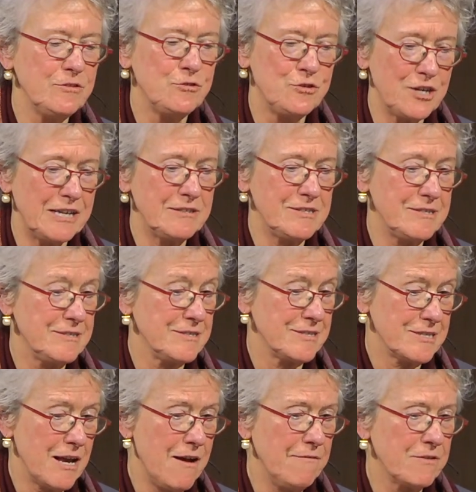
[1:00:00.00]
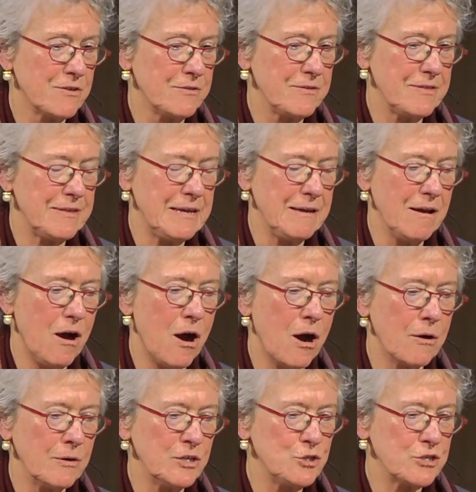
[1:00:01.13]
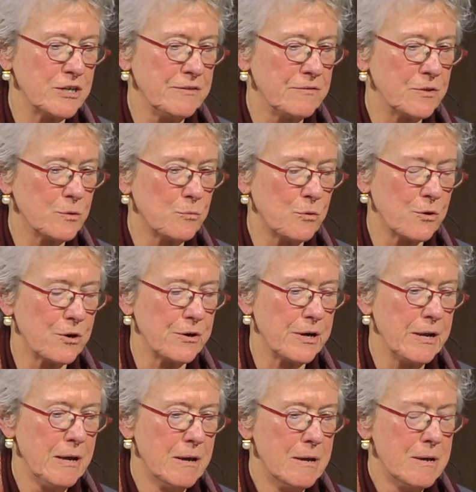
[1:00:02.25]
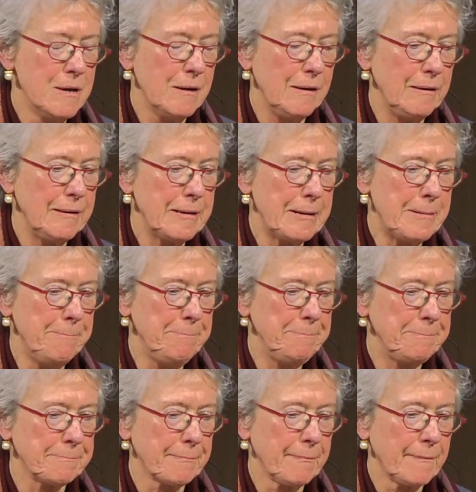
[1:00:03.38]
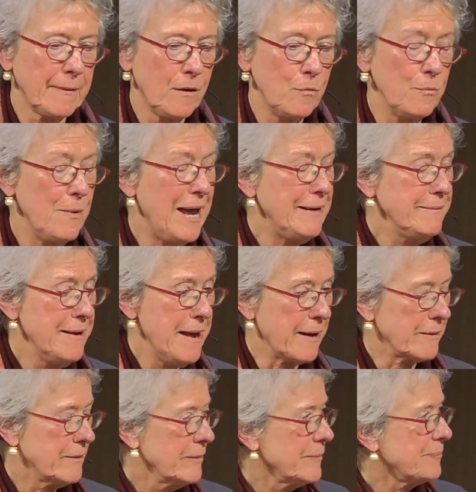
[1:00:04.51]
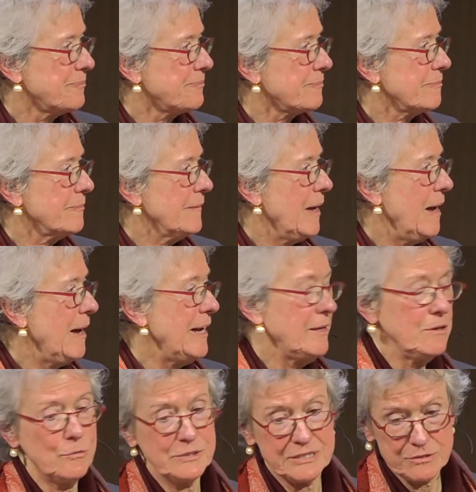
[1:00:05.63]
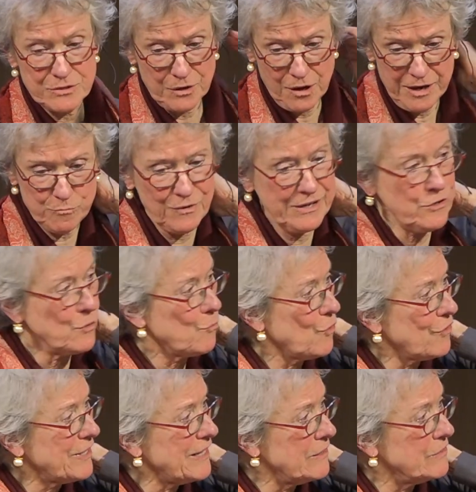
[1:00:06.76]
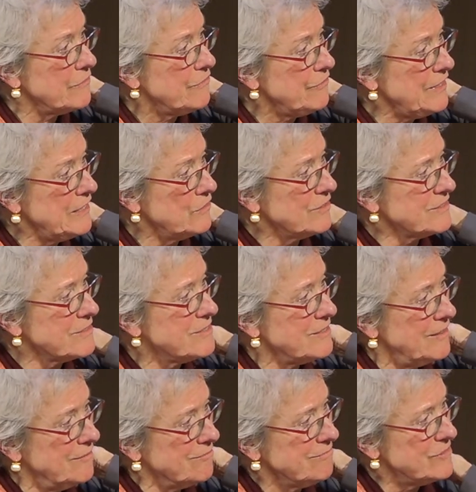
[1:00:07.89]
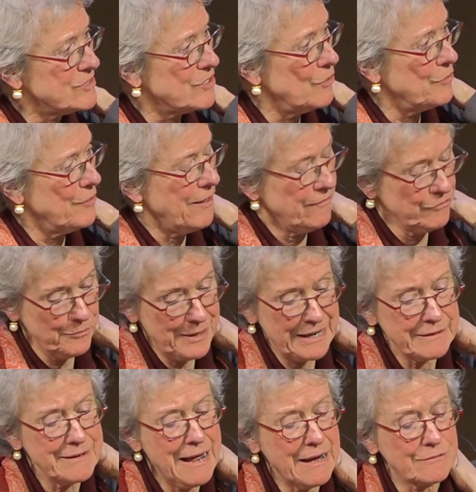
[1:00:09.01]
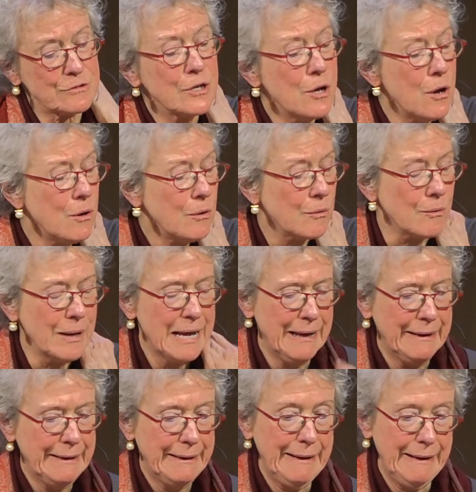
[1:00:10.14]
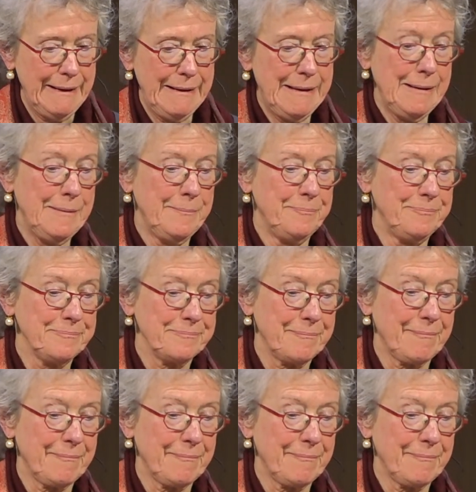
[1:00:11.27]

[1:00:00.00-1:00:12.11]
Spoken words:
just discovered the origin of the word redneck. I had always thought, oh, you're working in the fields and so you have a redneck. No. I've